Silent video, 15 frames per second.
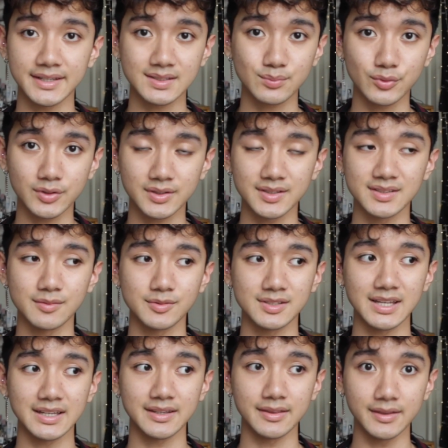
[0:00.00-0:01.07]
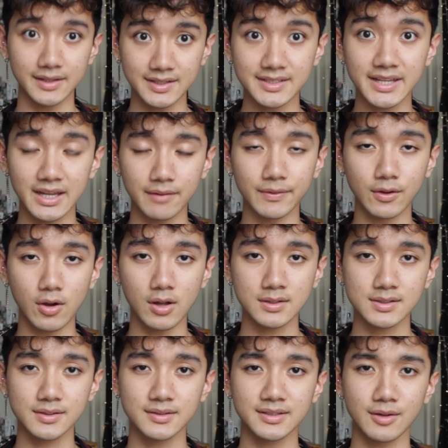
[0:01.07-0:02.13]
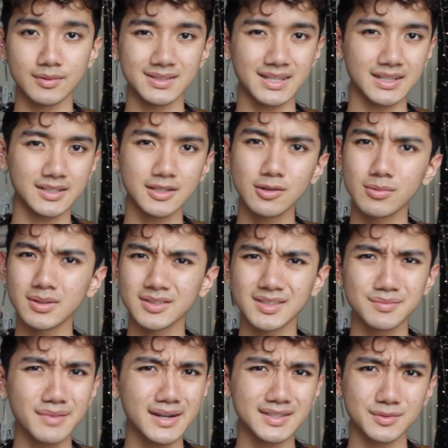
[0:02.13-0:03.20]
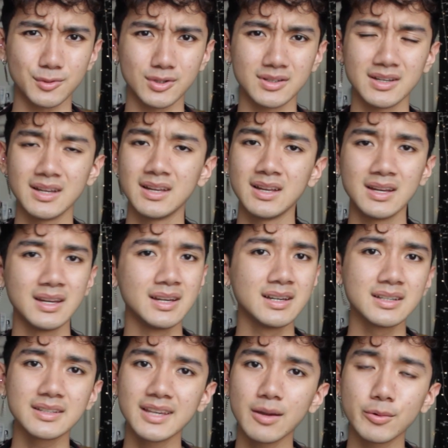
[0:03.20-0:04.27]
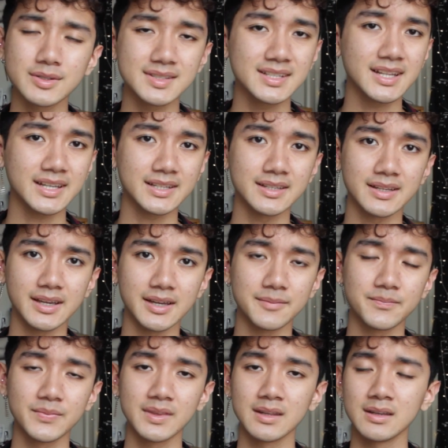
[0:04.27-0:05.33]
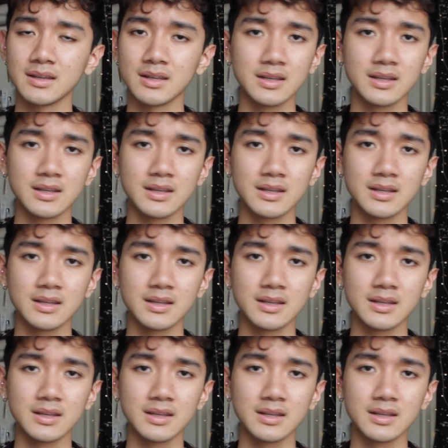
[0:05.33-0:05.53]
like desperate because it was like the day of the concert. And I was like, you know what, just might as well get what seat I can get.